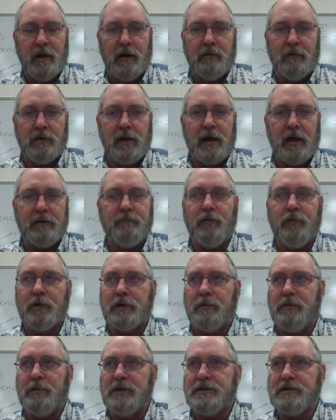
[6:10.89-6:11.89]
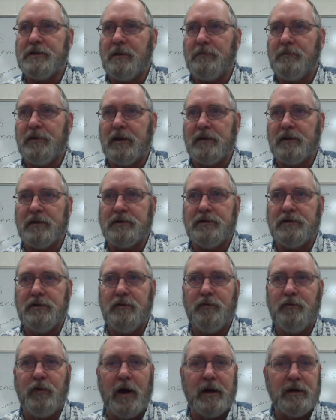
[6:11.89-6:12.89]
I would like for it to be something that
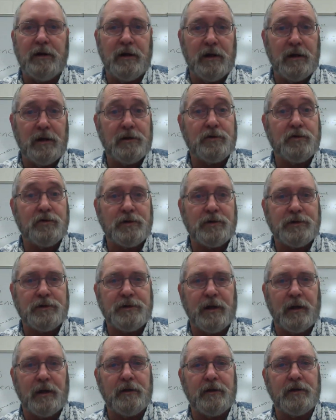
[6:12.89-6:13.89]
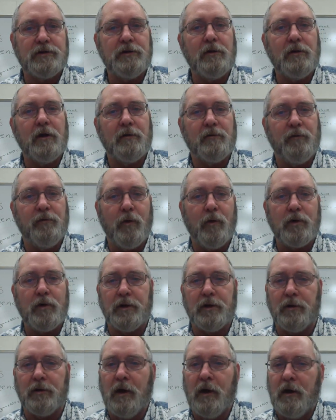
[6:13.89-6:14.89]
you find interesting, that you look forward
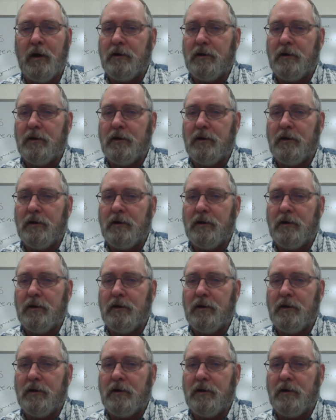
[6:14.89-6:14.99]
to.